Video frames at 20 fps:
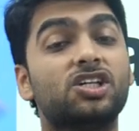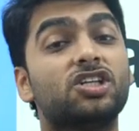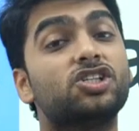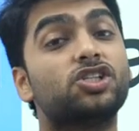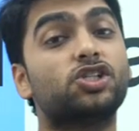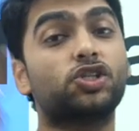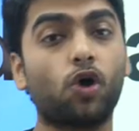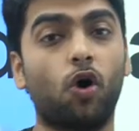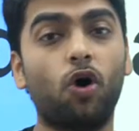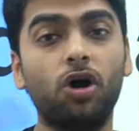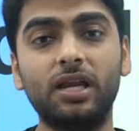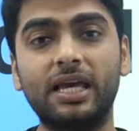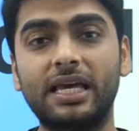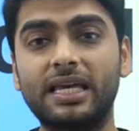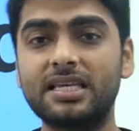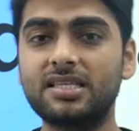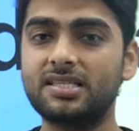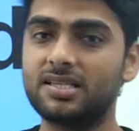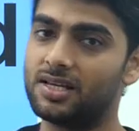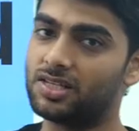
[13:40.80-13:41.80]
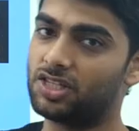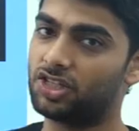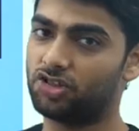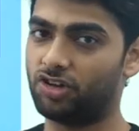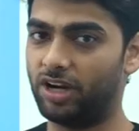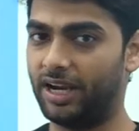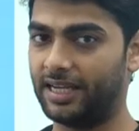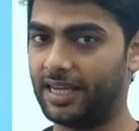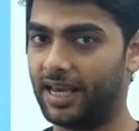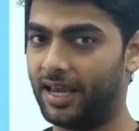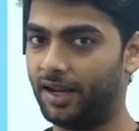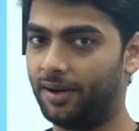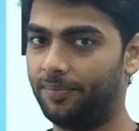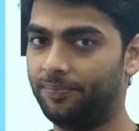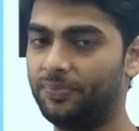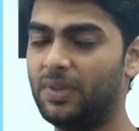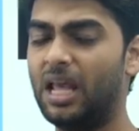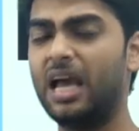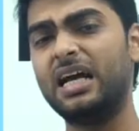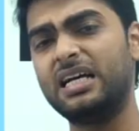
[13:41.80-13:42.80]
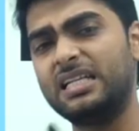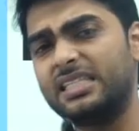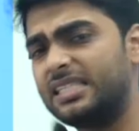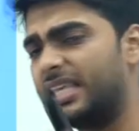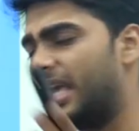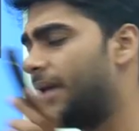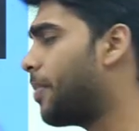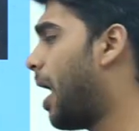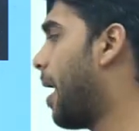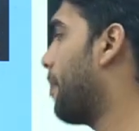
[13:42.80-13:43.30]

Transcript: shown is straight hair. Same